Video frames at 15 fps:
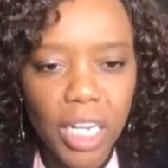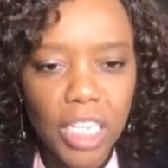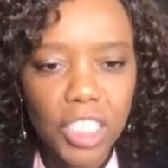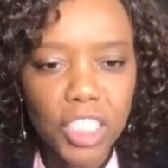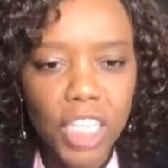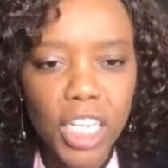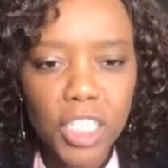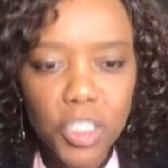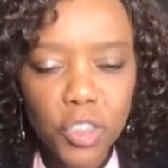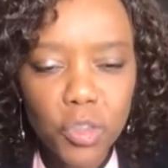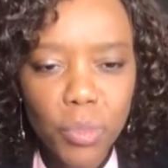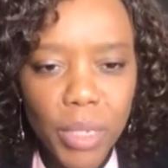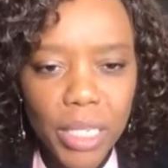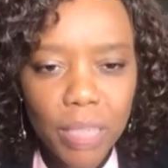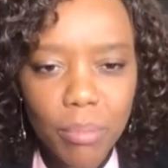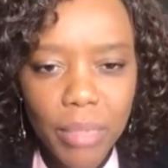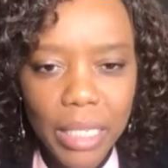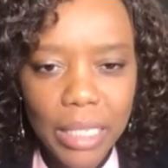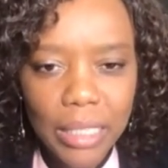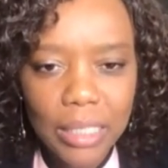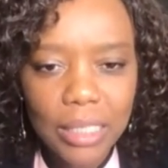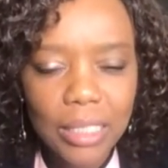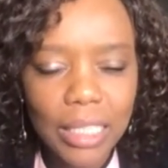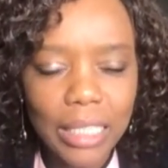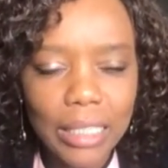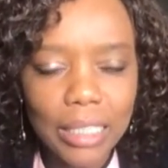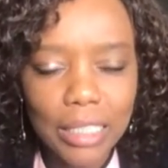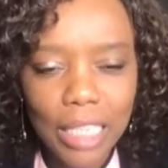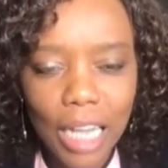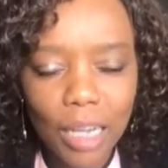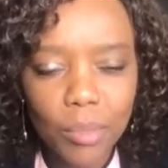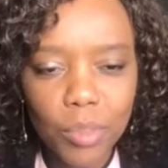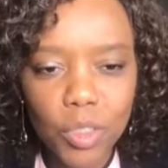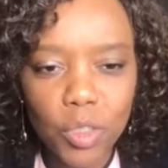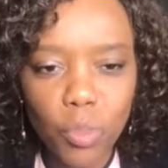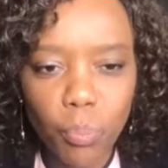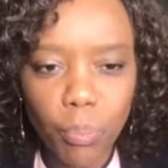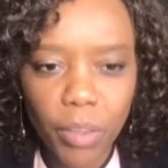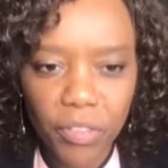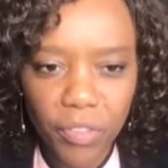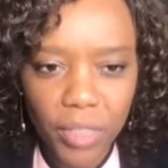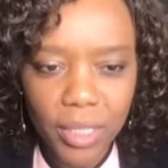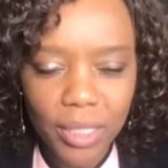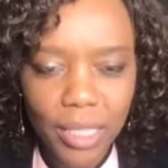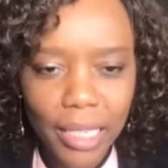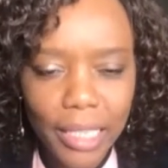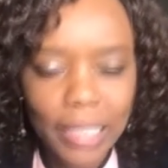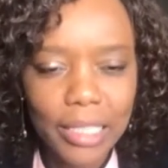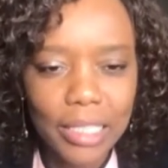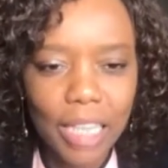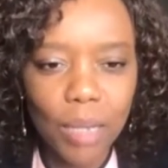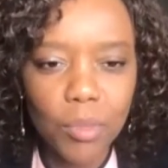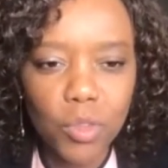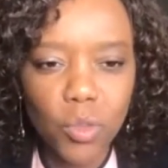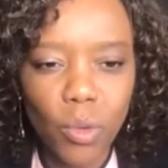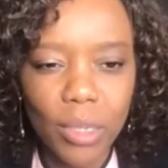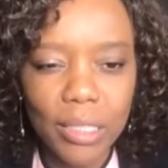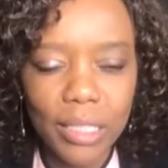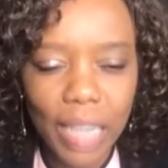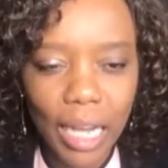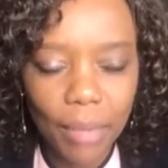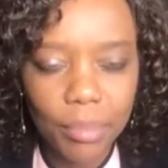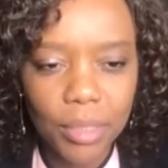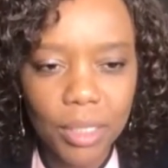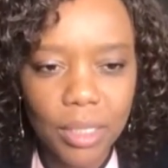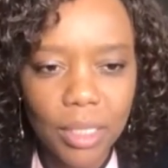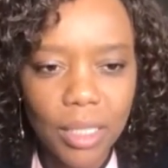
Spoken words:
Change to me means it's time to pivot. It's time to adapt.